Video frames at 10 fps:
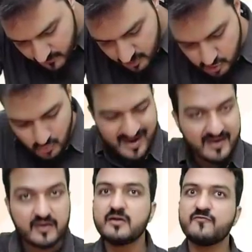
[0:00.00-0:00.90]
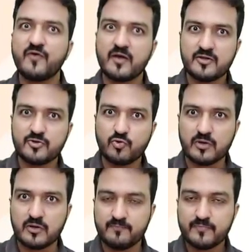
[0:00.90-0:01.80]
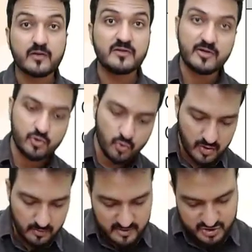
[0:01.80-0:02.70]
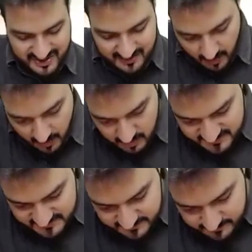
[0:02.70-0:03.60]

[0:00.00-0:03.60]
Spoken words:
to identify the total, that total machine hours.